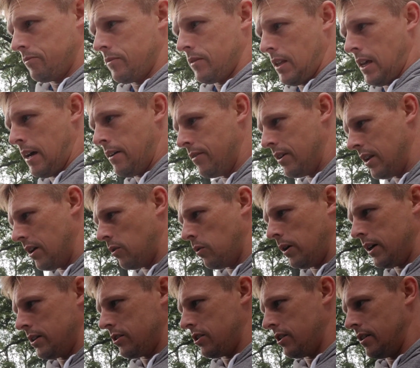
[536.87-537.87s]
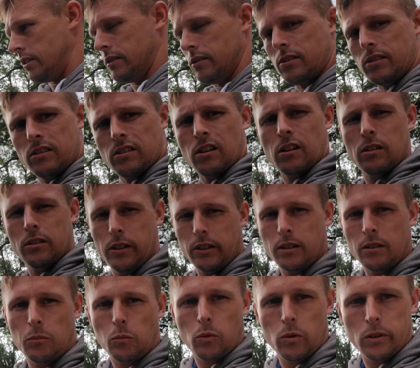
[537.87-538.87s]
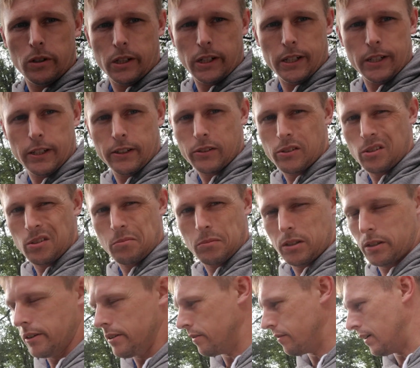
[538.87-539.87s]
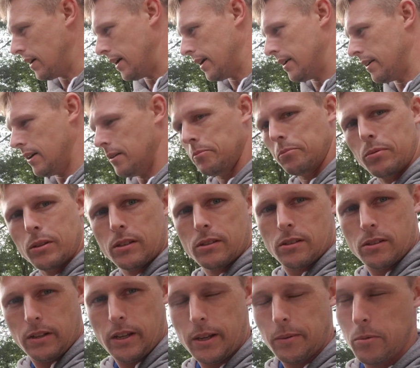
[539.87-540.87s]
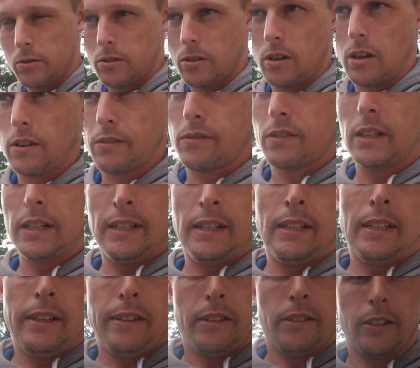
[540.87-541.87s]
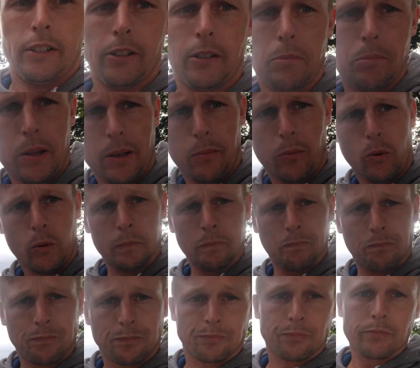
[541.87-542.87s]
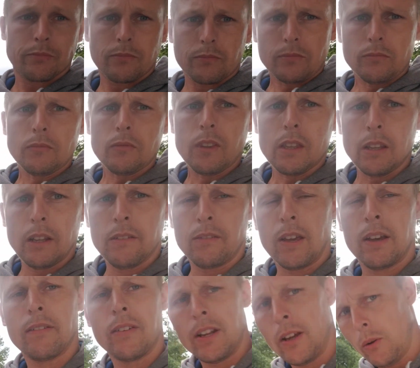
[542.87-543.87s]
have any questions, it's early in the morning here, so I'm not going to fire it up and piss the neighbors off. They're good people. If you have any